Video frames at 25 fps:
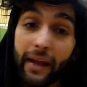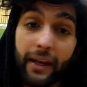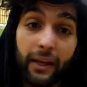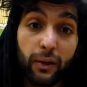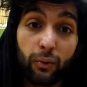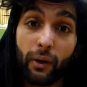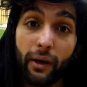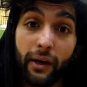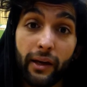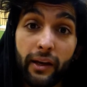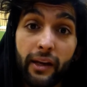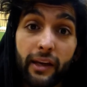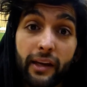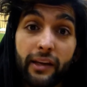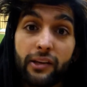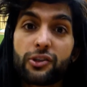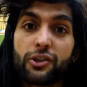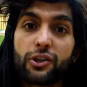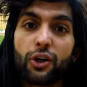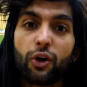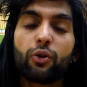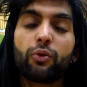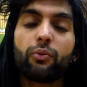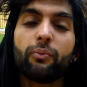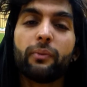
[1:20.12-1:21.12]
Anyway, he
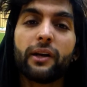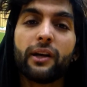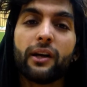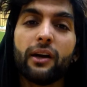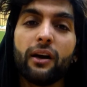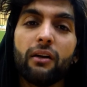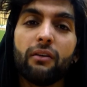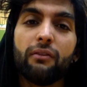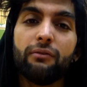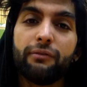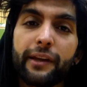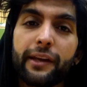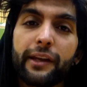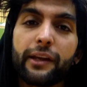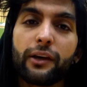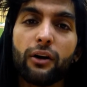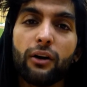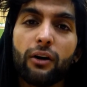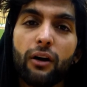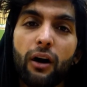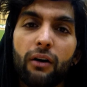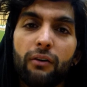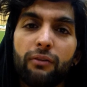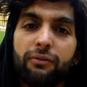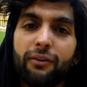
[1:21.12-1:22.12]
showed me a
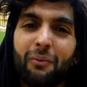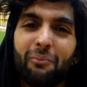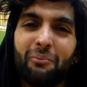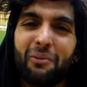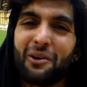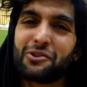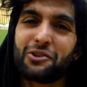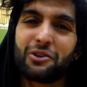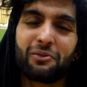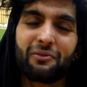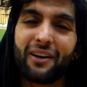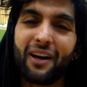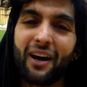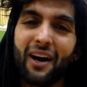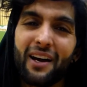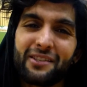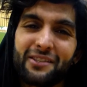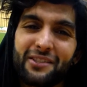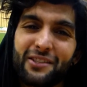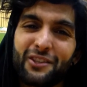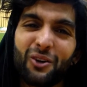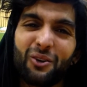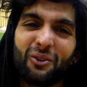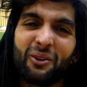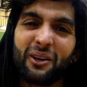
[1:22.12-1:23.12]
video of a bunch of
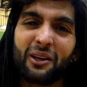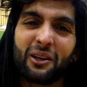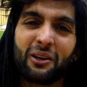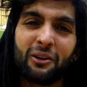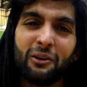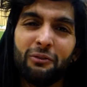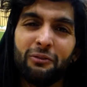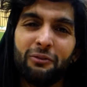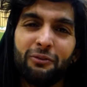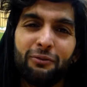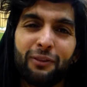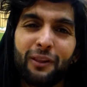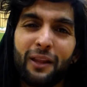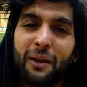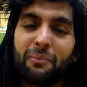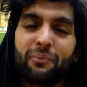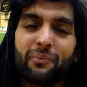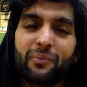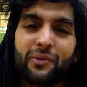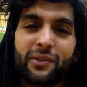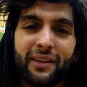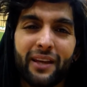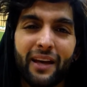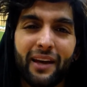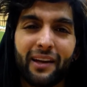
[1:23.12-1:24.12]
guys doing
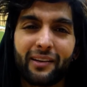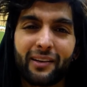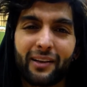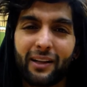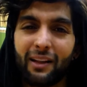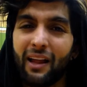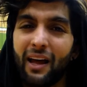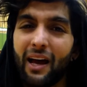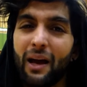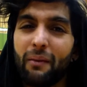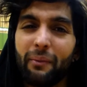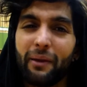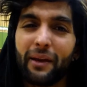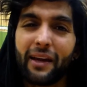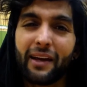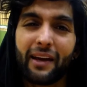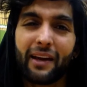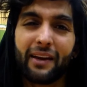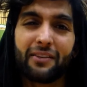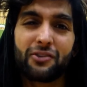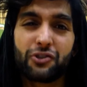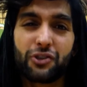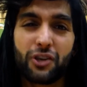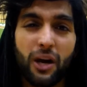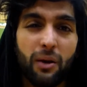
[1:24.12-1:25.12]
flips and
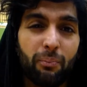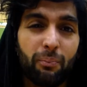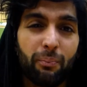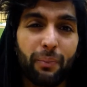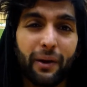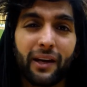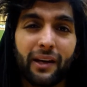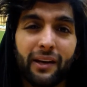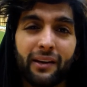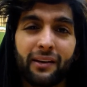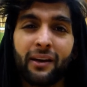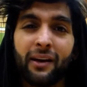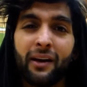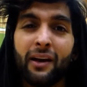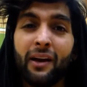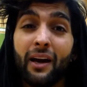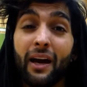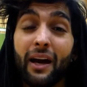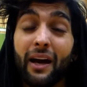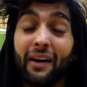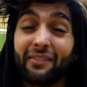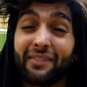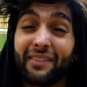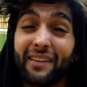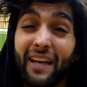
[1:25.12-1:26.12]
climbing and jumping,
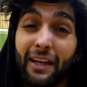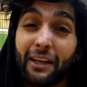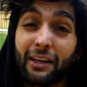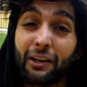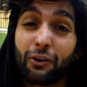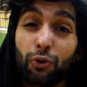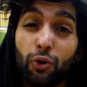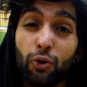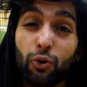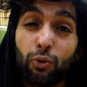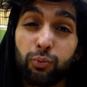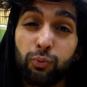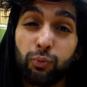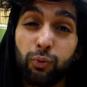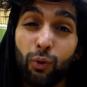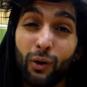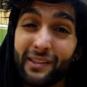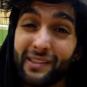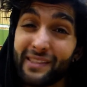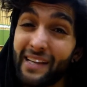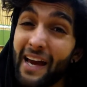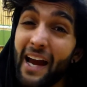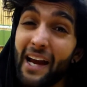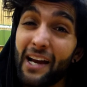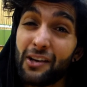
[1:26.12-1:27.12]
and that group
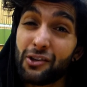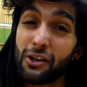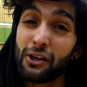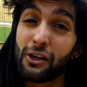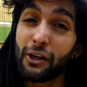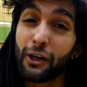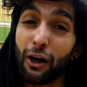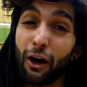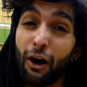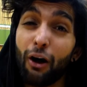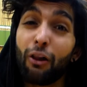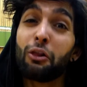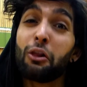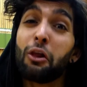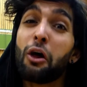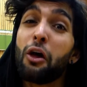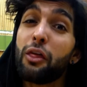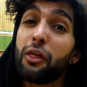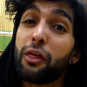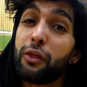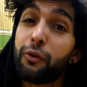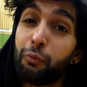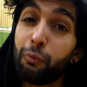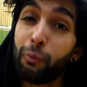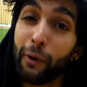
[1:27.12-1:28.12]
was actually called
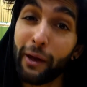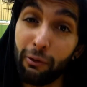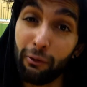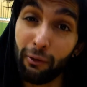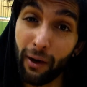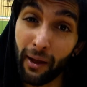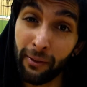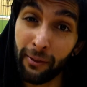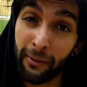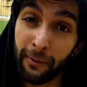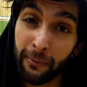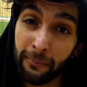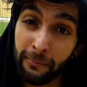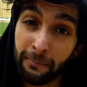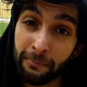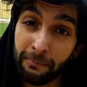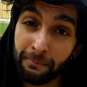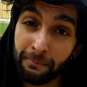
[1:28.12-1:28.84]
3Run.